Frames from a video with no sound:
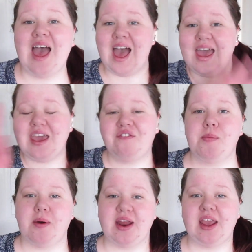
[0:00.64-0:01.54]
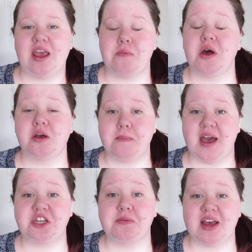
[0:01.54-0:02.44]
Hi everybody and welcome
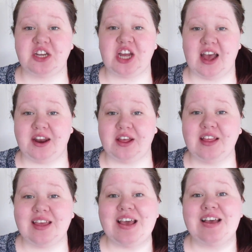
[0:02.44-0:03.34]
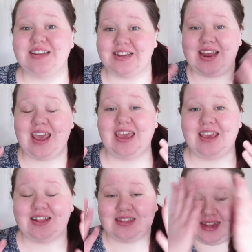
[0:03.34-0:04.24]
back to my channel. Today
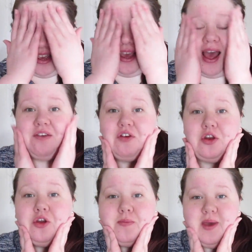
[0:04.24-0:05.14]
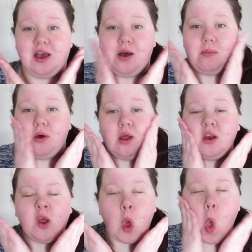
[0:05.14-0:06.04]
you can see I've got no makeup
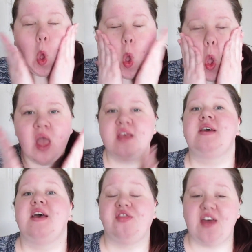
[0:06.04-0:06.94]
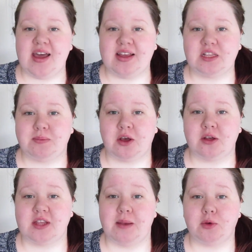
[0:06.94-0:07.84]
on. That is
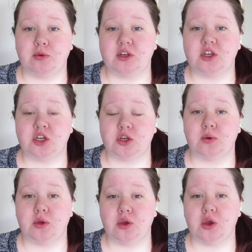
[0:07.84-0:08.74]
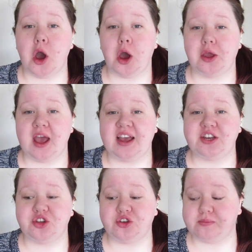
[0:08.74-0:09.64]
because I'm going to show you how
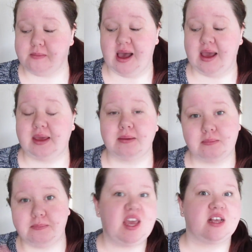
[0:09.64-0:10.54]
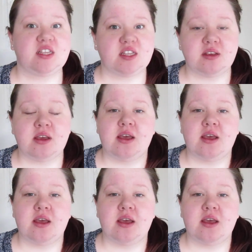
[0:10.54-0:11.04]
I do my base.